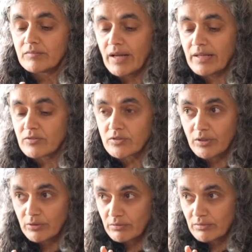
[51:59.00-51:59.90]
And
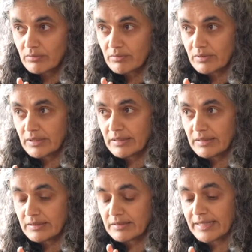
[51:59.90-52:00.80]
so
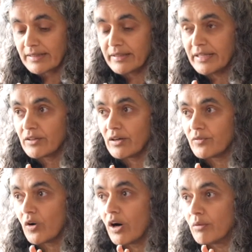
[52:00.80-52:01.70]
the technique
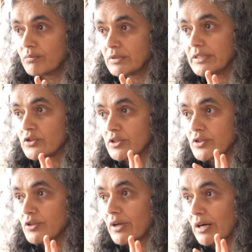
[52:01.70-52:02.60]
of Om
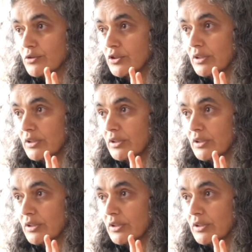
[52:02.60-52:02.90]
teaches you how to